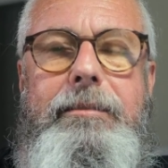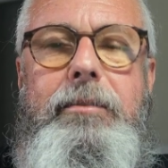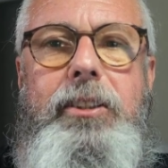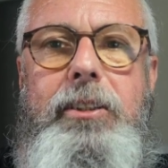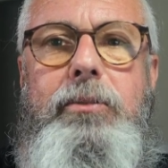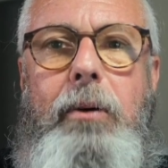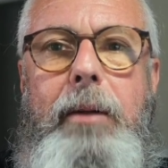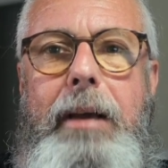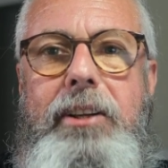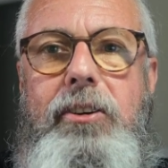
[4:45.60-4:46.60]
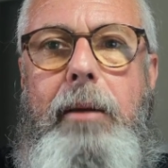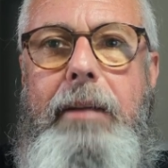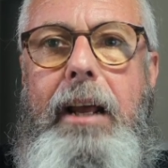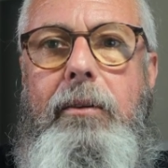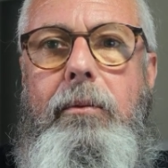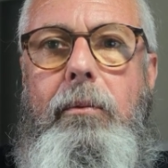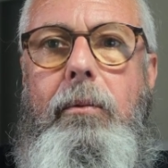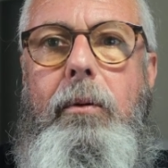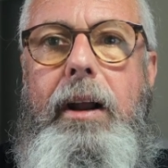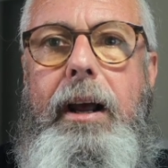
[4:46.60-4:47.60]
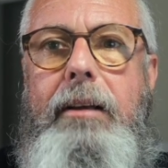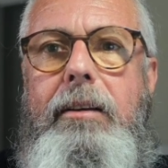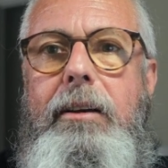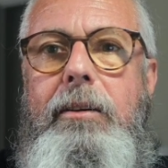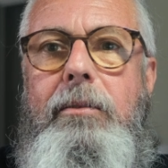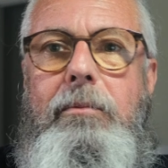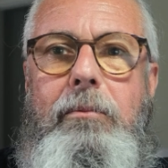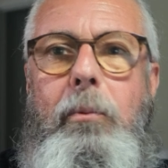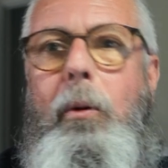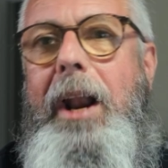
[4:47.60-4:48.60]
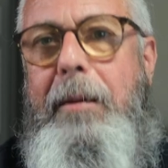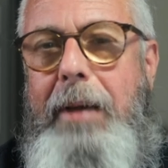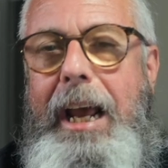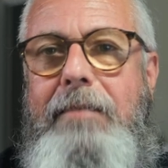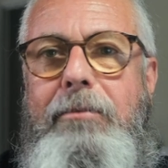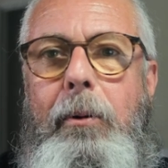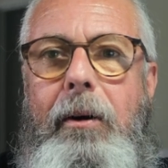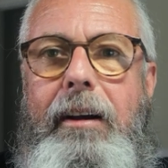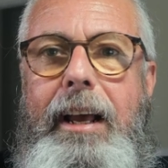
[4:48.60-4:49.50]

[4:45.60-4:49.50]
Just want to make sure I'm getting what I paid for,